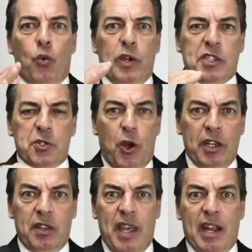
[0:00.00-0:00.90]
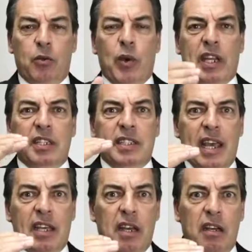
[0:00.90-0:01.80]
We start there, we're going to
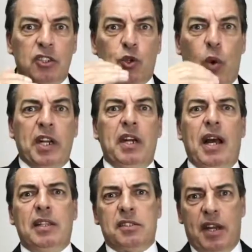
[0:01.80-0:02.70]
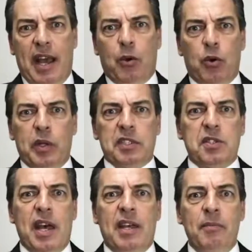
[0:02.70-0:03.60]
take twenty dollars an hour, we'll
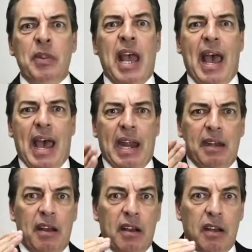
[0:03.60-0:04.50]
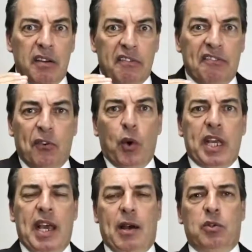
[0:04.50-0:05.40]
say, at
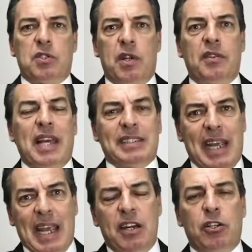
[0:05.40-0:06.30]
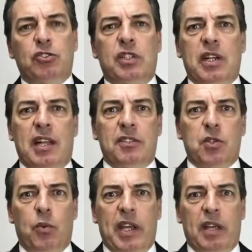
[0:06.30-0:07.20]
forty hours. That's eight hundred
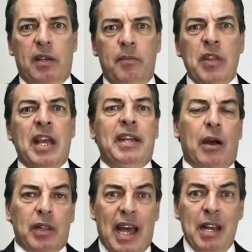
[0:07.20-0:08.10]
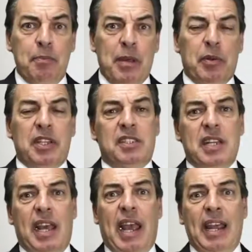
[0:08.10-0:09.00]
dollars a week. Now, a lot of people are going to
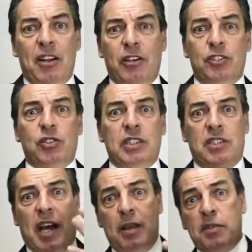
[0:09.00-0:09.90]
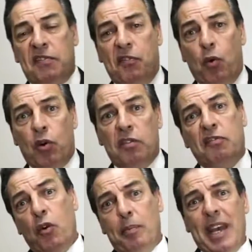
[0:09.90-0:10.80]
say eight hundred times four,
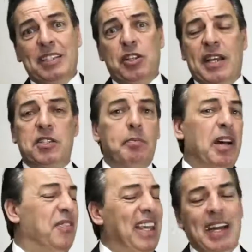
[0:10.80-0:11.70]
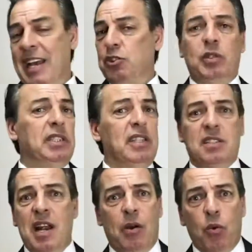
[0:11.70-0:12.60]
four paychecks a month. It actually
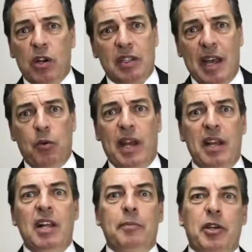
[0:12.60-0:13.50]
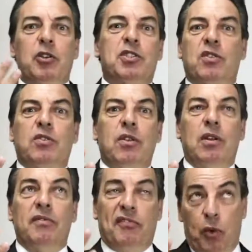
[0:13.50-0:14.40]
does not work that way, because
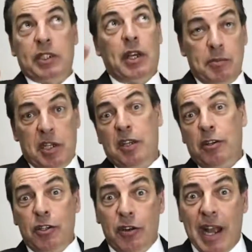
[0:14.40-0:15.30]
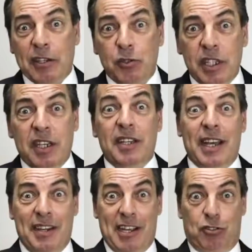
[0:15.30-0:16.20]
four times a year, you're actually going to
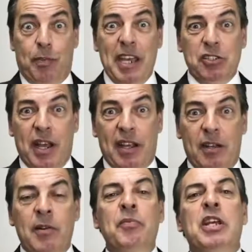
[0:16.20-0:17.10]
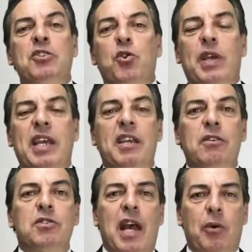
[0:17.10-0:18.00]
get an extra paycheck. So
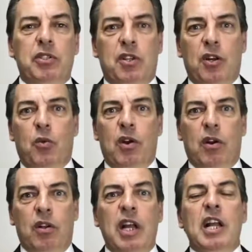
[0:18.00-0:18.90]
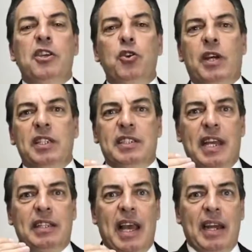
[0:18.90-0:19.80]
here's how it's going to work. You're going to
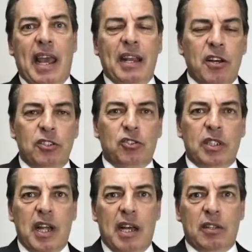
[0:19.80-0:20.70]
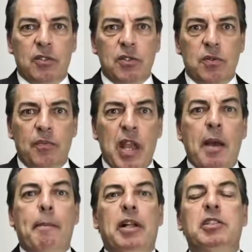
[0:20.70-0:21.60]
take that eight hundred dollars,
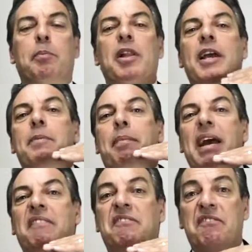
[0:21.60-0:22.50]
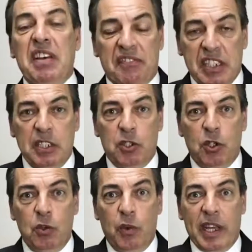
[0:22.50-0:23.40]
multiply it by
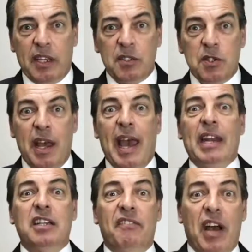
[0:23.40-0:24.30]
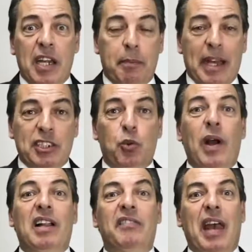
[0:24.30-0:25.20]
fifty-two weeks, and divide it by
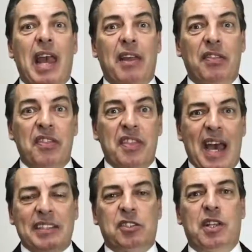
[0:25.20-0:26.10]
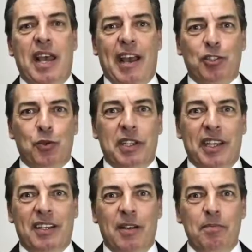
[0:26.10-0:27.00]
twelve, and that's the actual
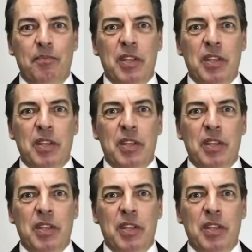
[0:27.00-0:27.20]
income.